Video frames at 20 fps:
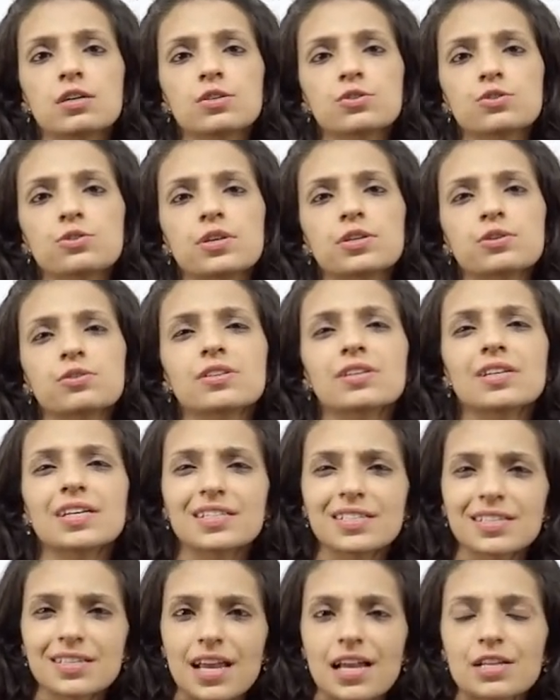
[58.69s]
So I told her,
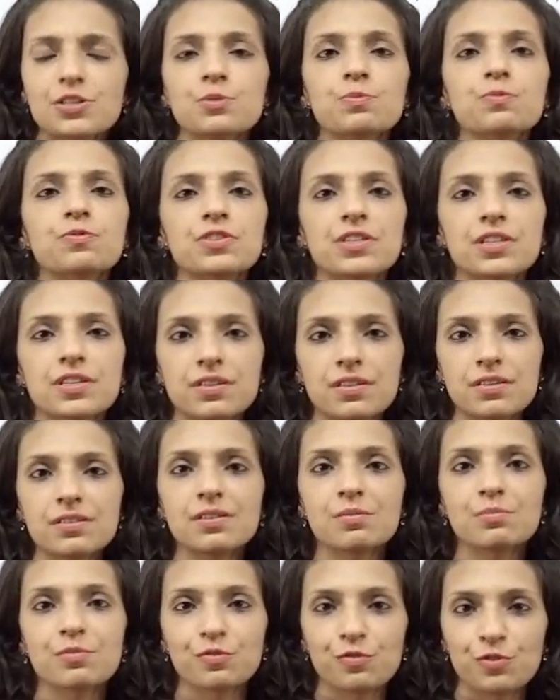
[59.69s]
let's catch up for dinner
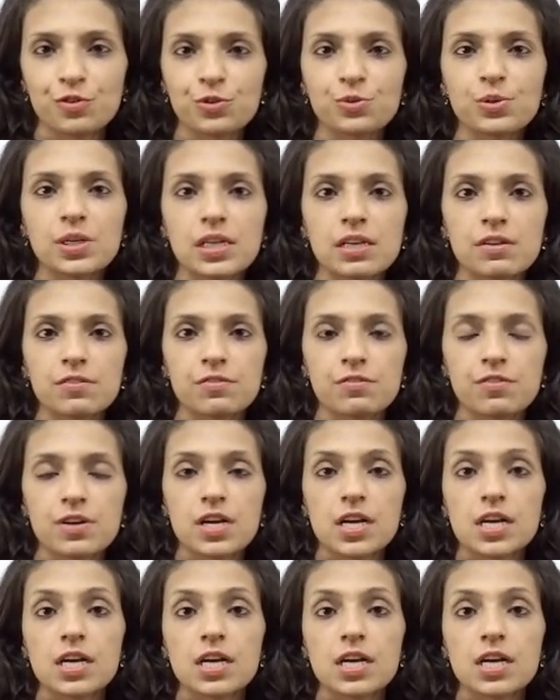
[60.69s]
before you leave.